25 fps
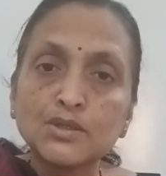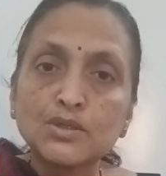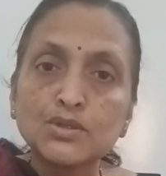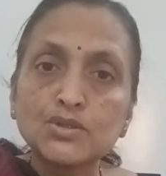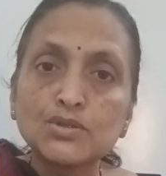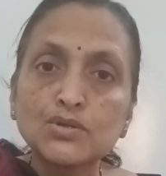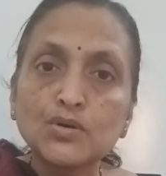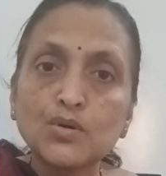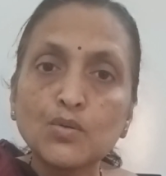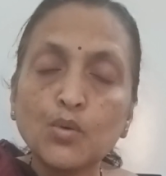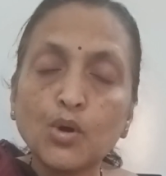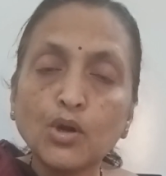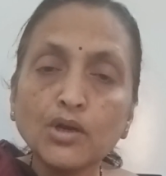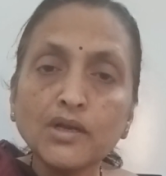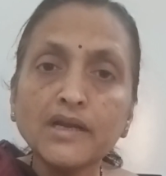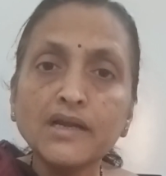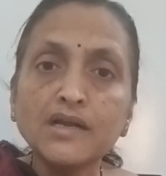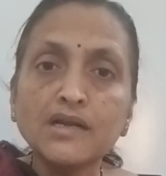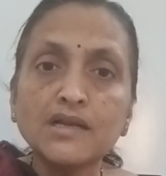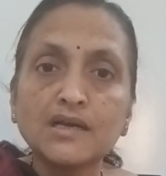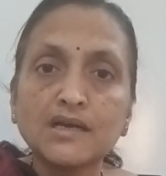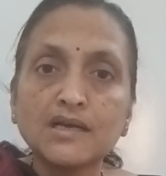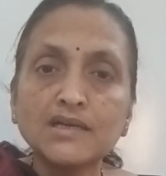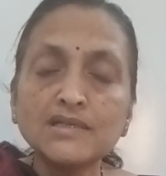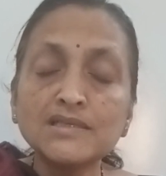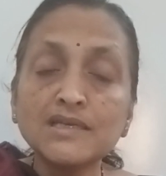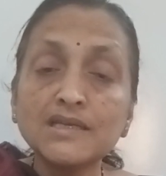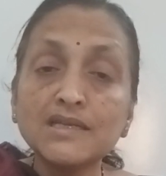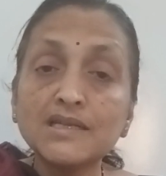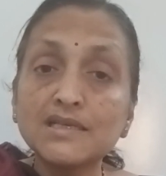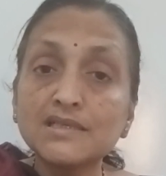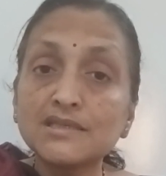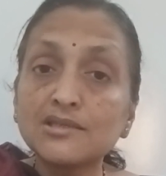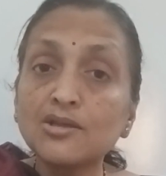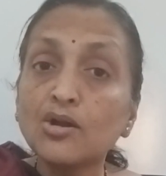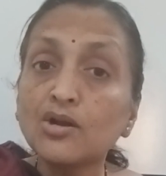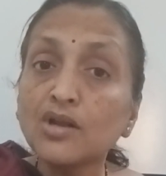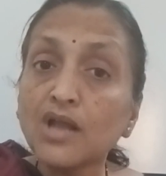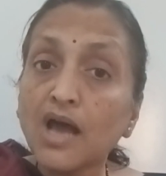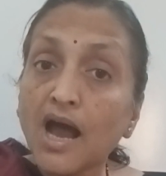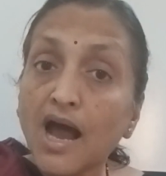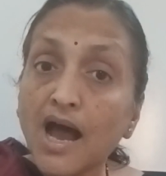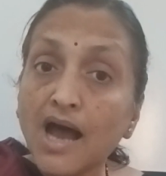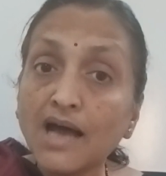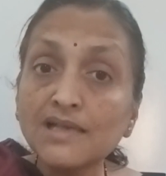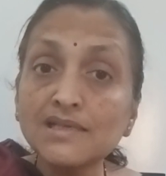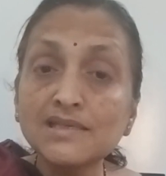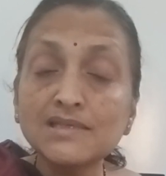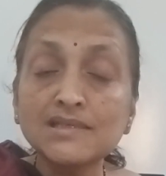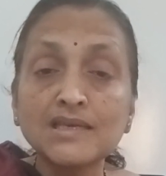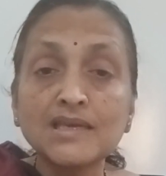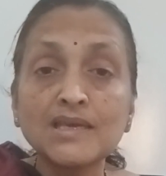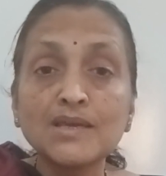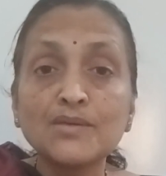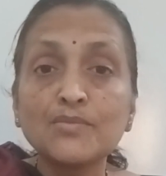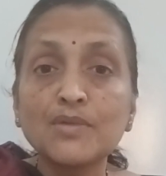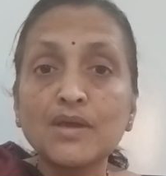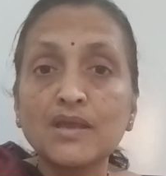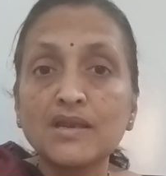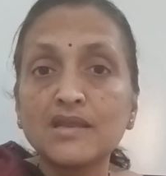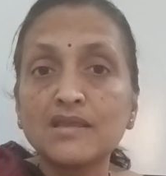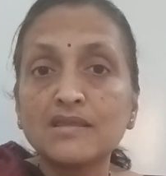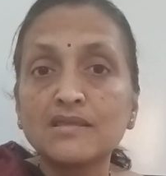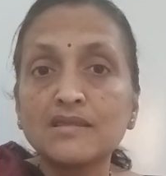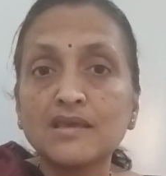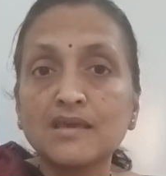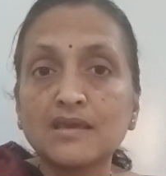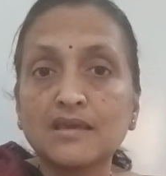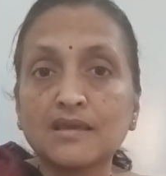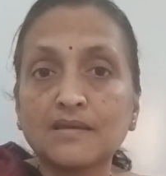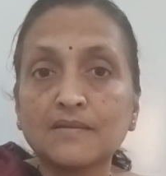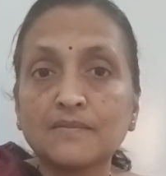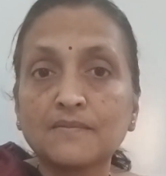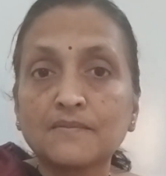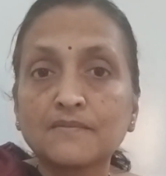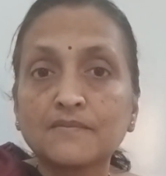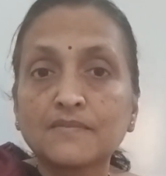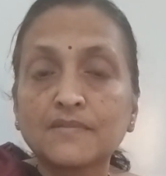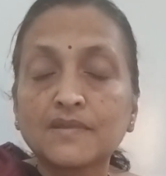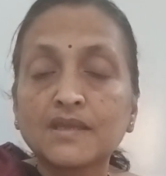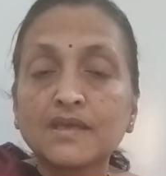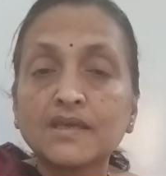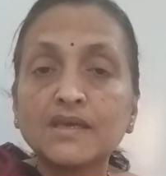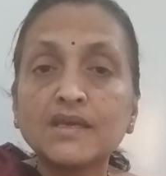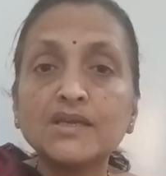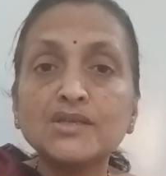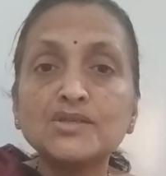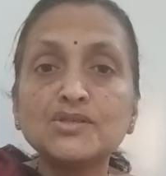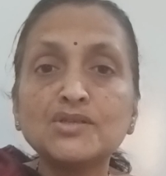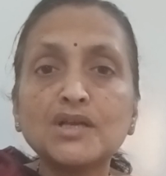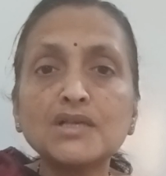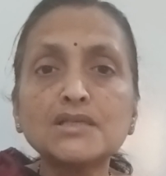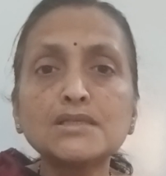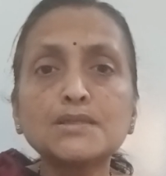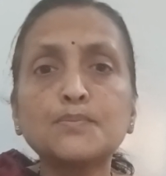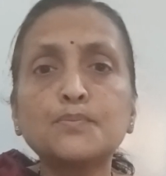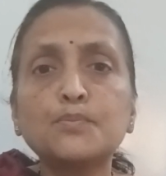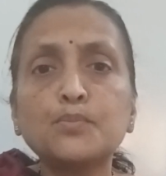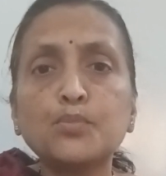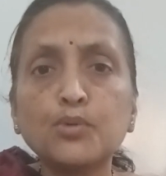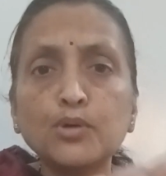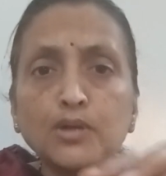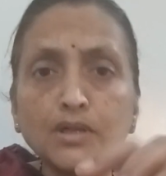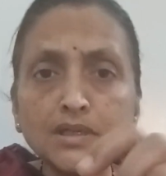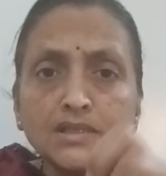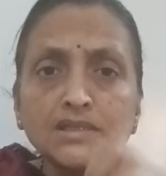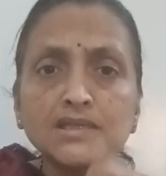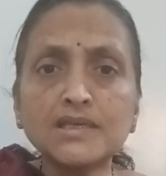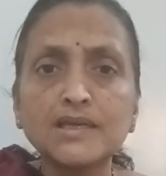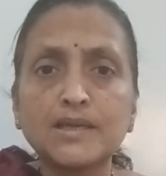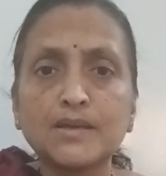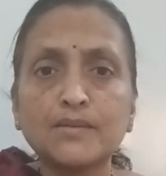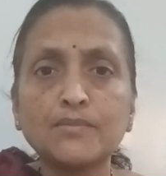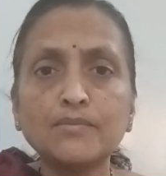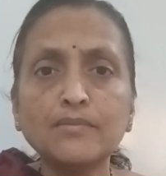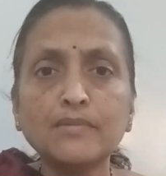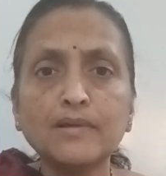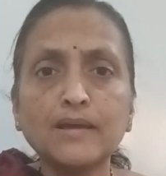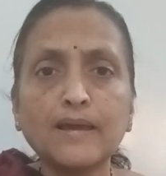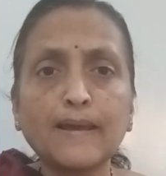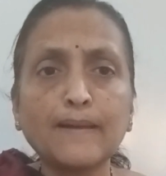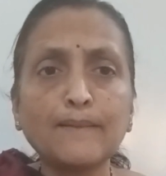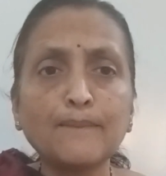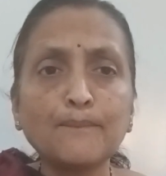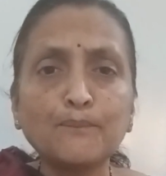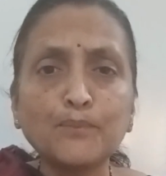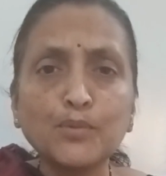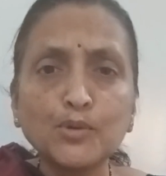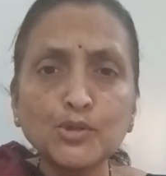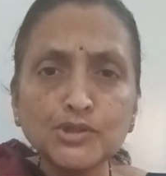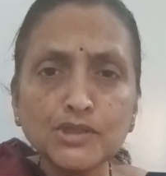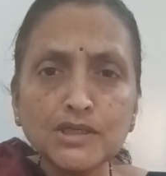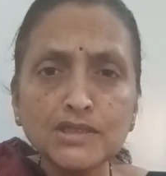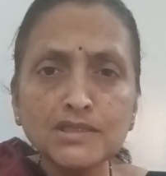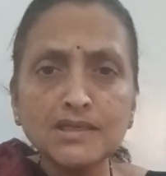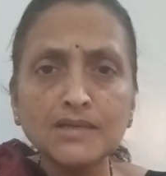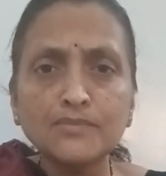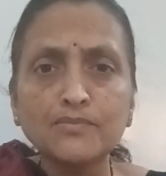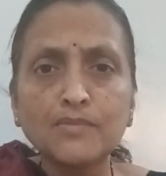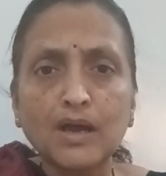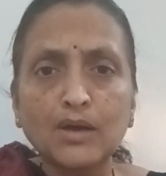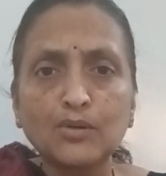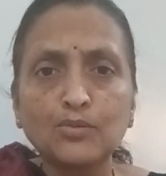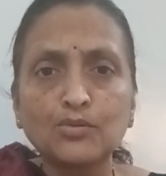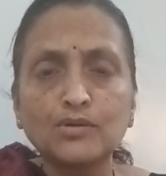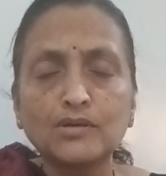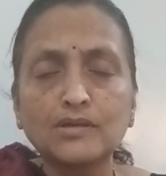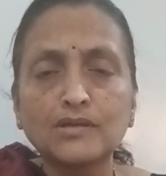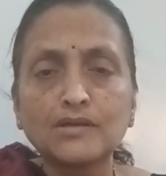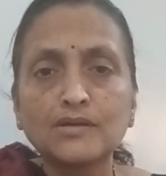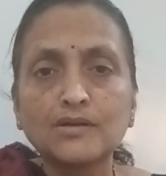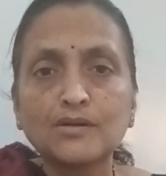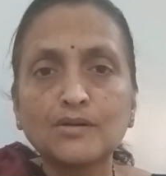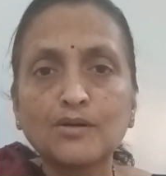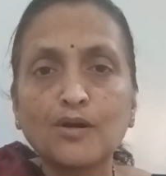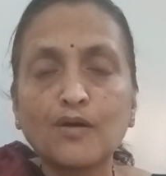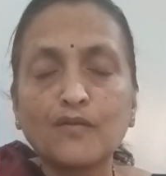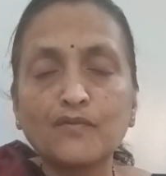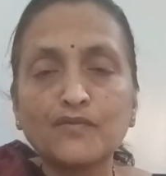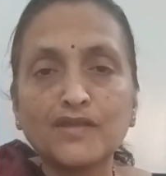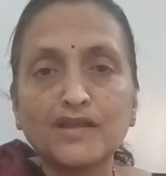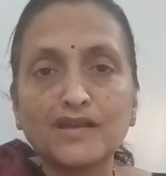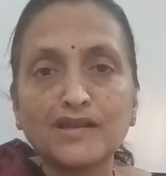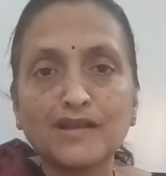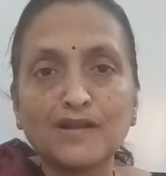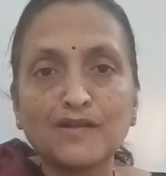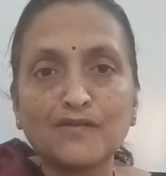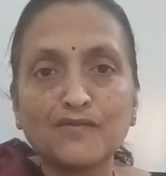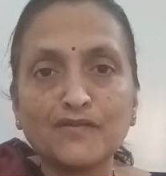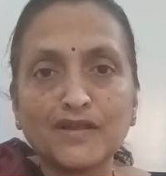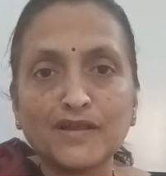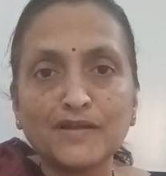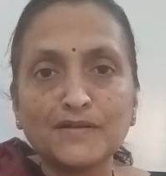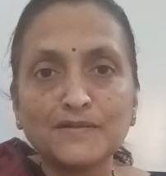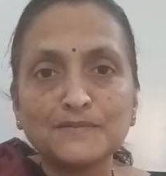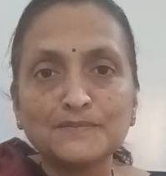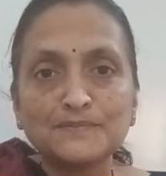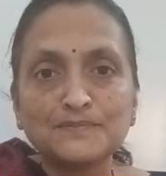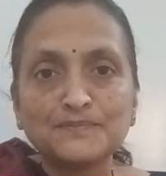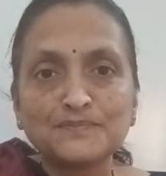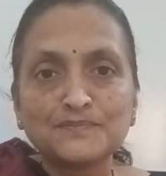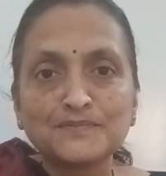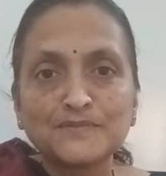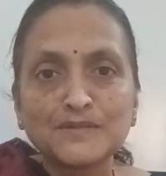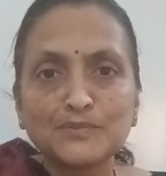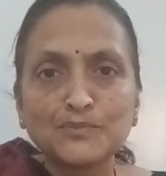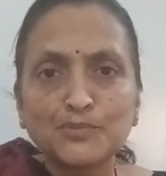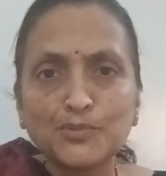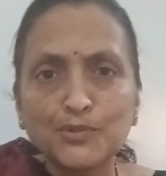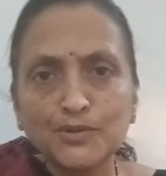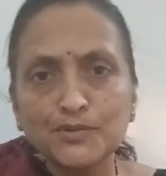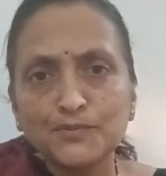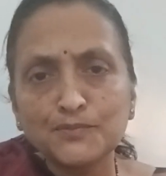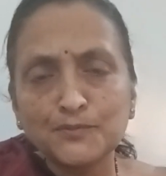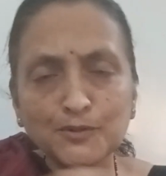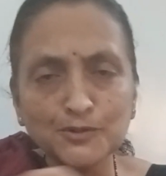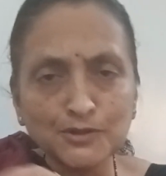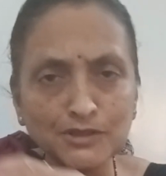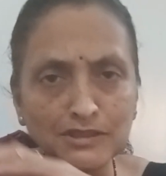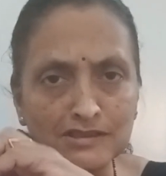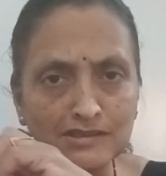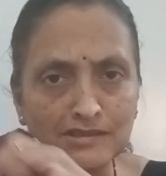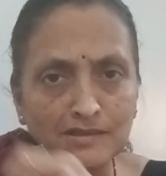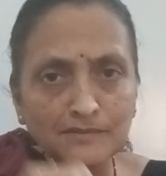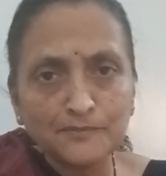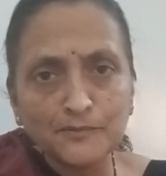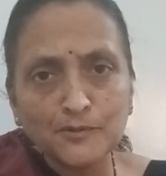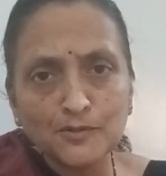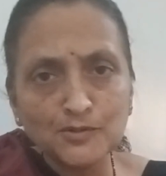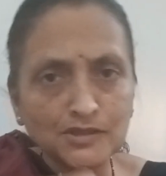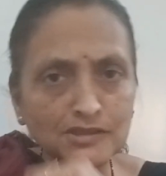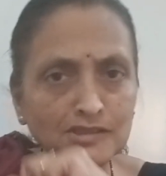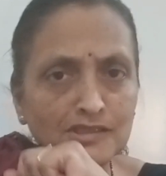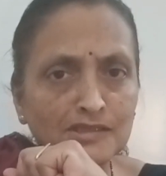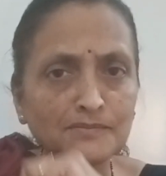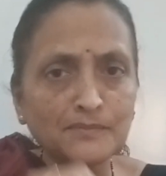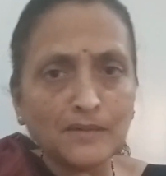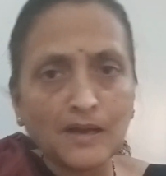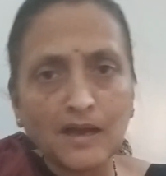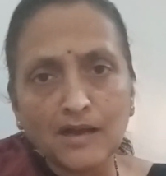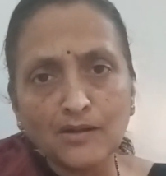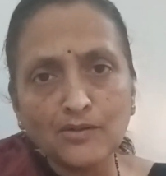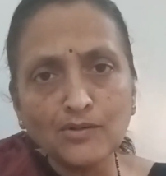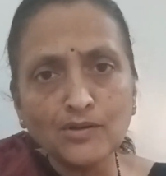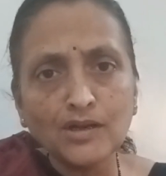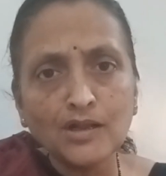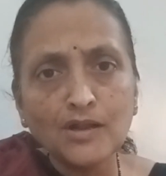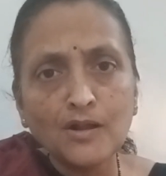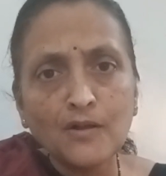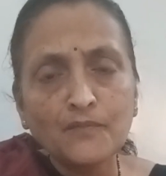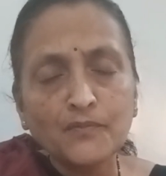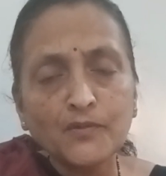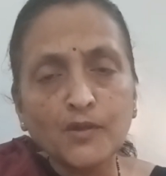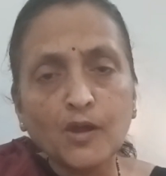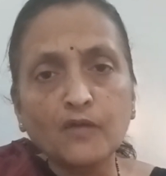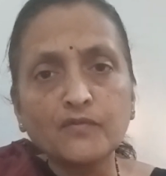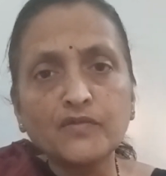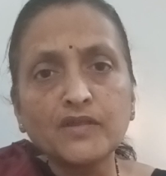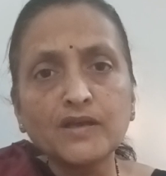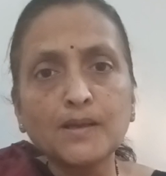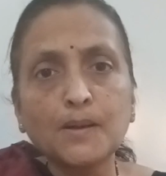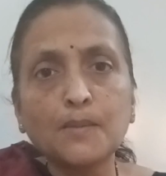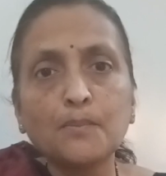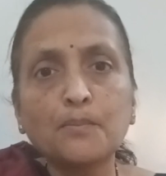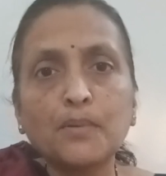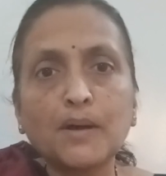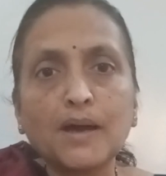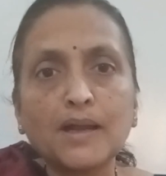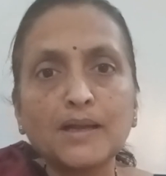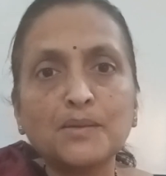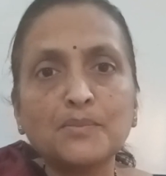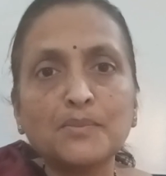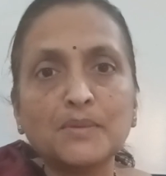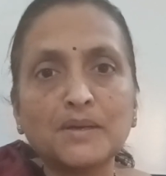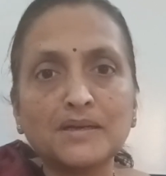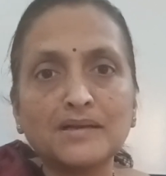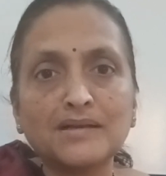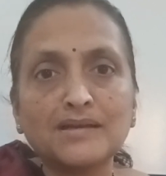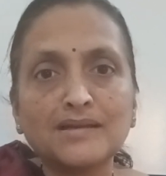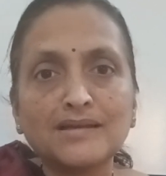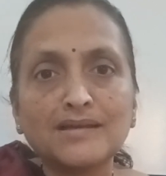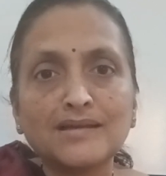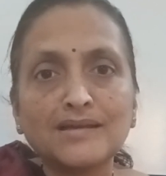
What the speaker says: So what he does not ask him anything. He just pulls him and pushes him out of the railway, pushes him out of the compartment.